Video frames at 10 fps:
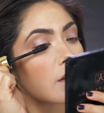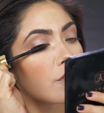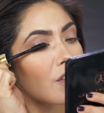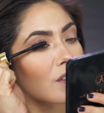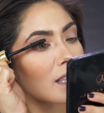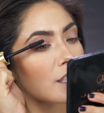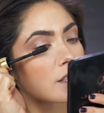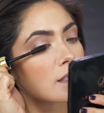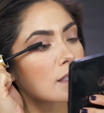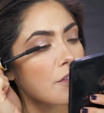false
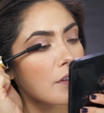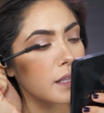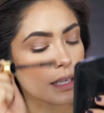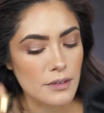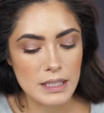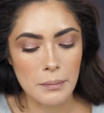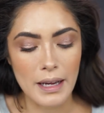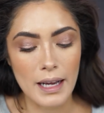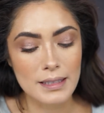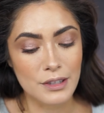lashes definitely irritate
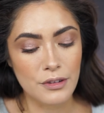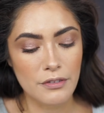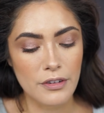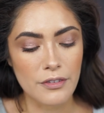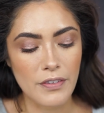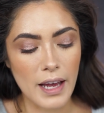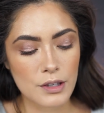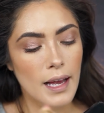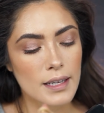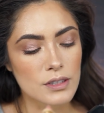my eyes. I know that for a
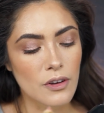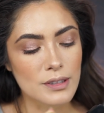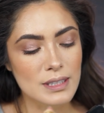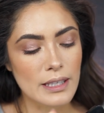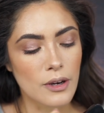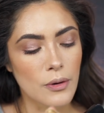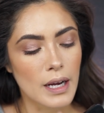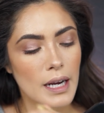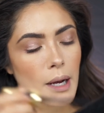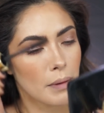fact. And also,
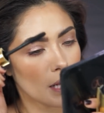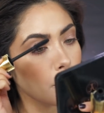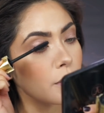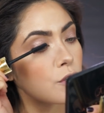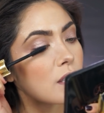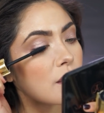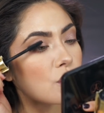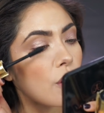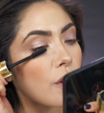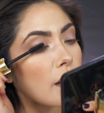um, I've been using the
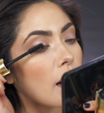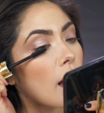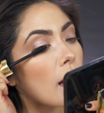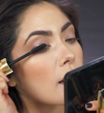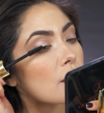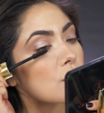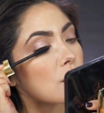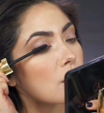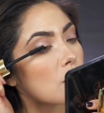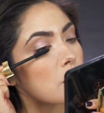Tarte
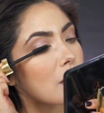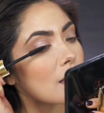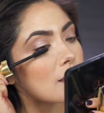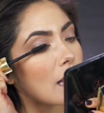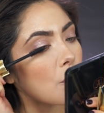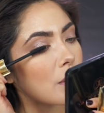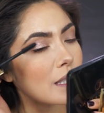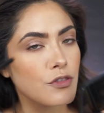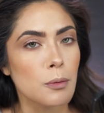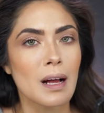eyelash glue because that one
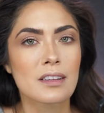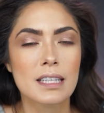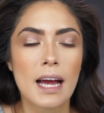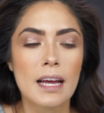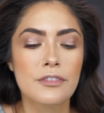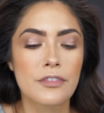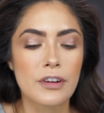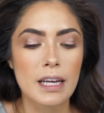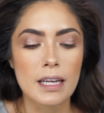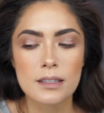is formaldehyde
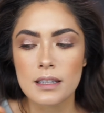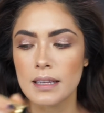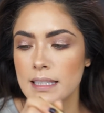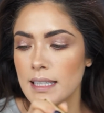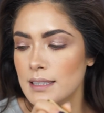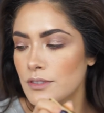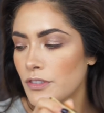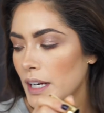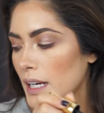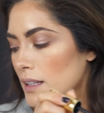free, latex
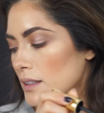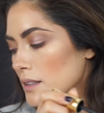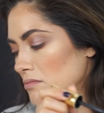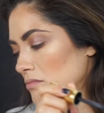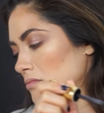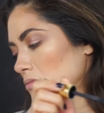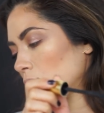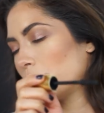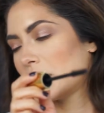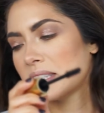free.
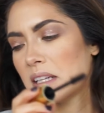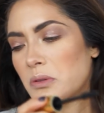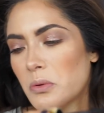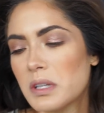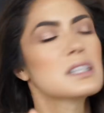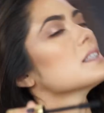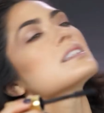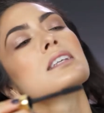What is that noise?